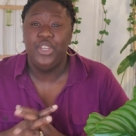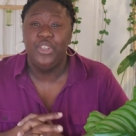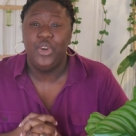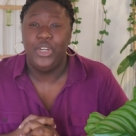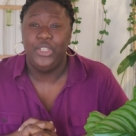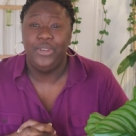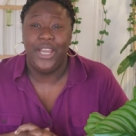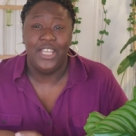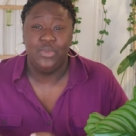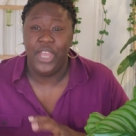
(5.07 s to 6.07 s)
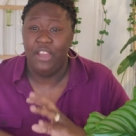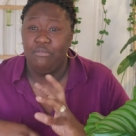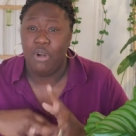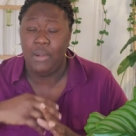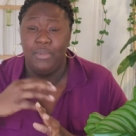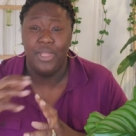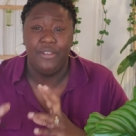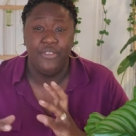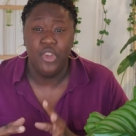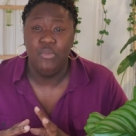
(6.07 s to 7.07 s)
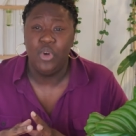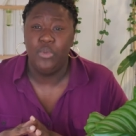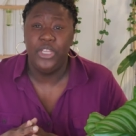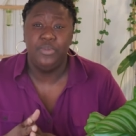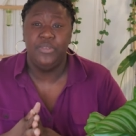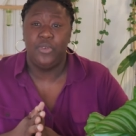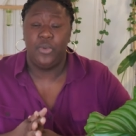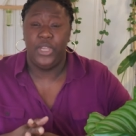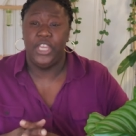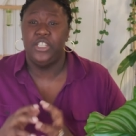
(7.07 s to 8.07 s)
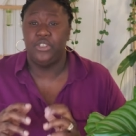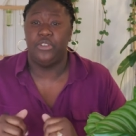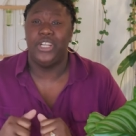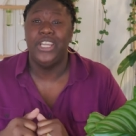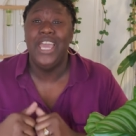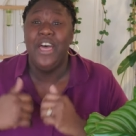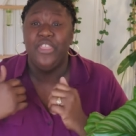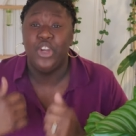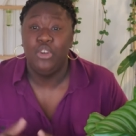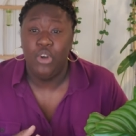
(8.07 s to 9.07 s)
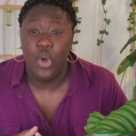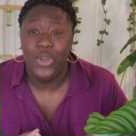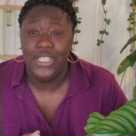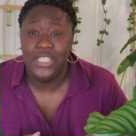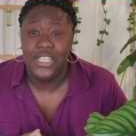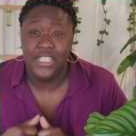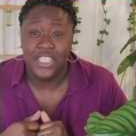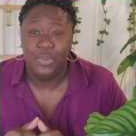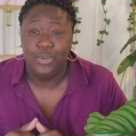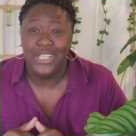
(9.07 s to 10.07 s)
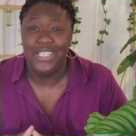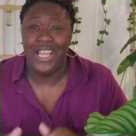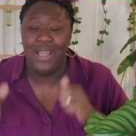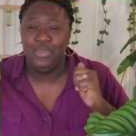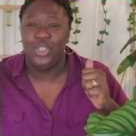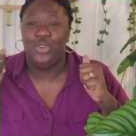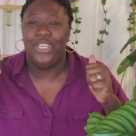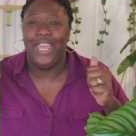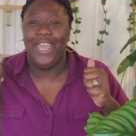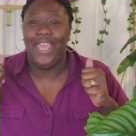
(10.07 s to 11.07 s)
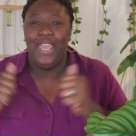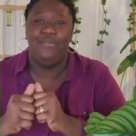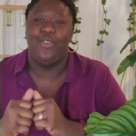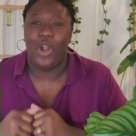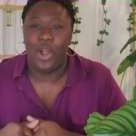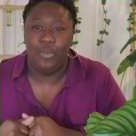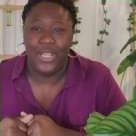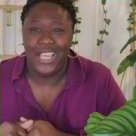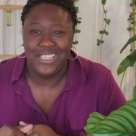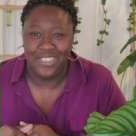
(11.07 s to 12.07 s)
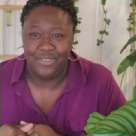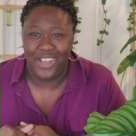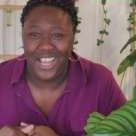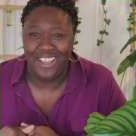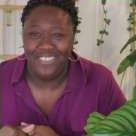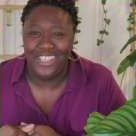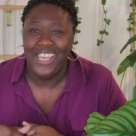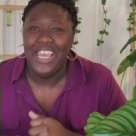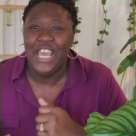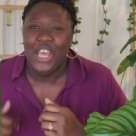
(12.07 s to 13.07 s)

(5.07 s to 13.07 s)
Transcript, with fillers: you know it you guys we have probably a few more weeks before we enter the growing season springtime so yay for our plants surviving